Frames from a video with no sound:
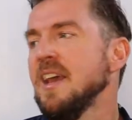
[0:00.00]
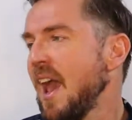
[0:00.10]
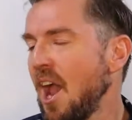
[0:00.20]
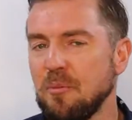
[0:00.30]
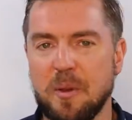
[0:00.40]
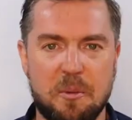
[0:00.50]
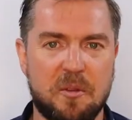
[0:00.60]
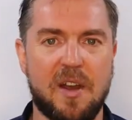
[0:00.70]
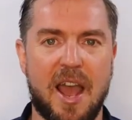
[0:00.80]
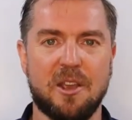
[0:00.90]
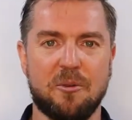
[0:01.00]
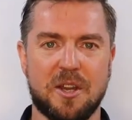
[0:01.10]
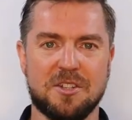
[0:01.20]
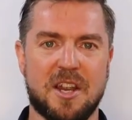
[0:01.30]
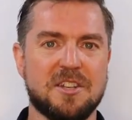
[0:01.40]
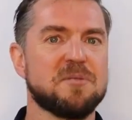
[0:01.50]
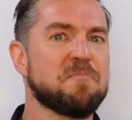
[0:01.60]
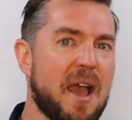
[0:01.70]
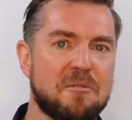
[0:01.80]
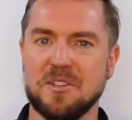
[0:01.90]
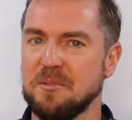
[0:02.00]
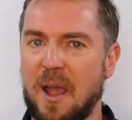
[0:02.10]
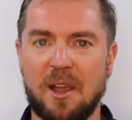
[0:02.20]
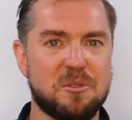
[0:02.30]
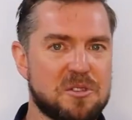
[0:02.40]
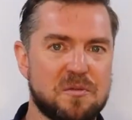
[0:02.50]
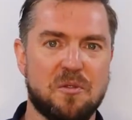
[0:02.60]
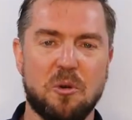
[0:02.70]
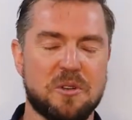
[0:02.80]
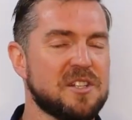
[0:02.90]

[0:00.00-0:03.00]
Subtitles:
helping with language, and just bouncing backwards and forward.